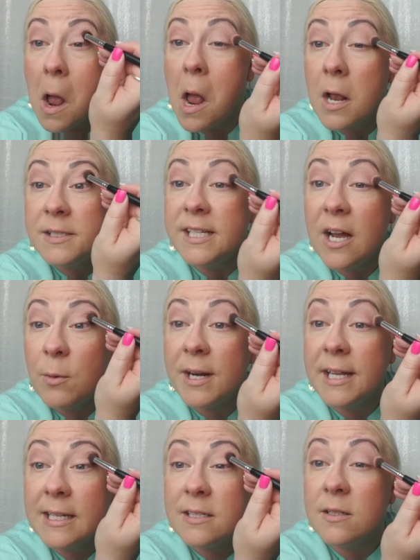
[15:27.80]
see how when I
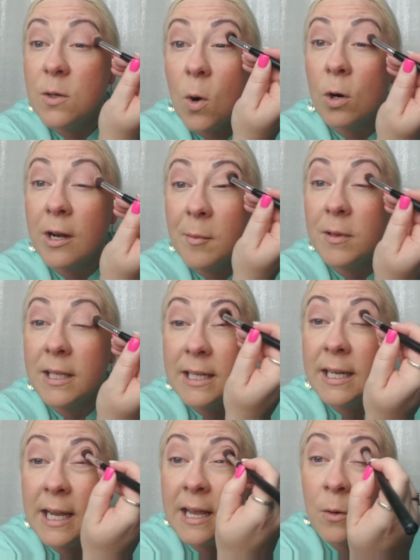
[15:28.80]
get to the corner I'm
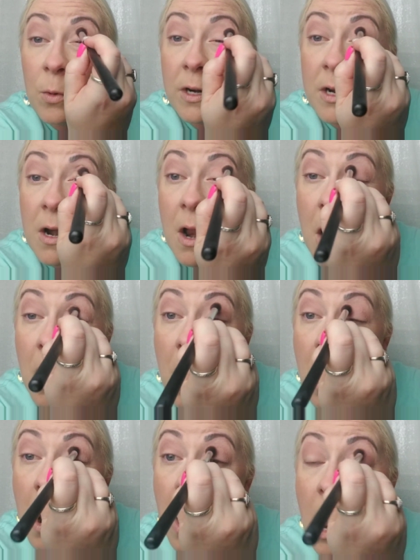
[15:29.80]
blending inward?
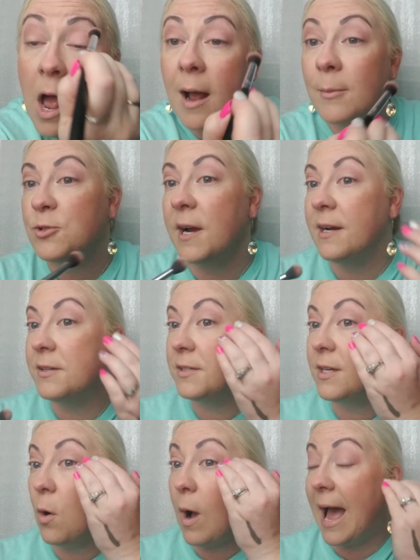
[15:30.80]
I'm trying not to
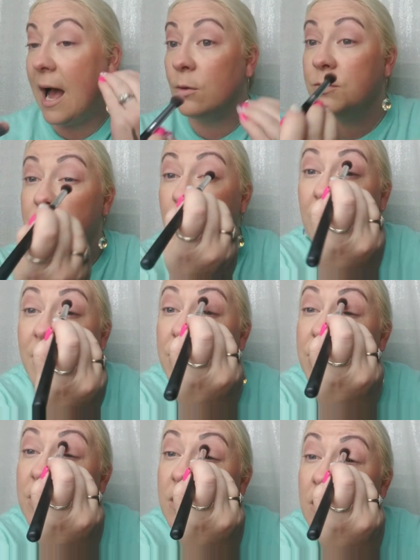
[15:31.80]
go out too much.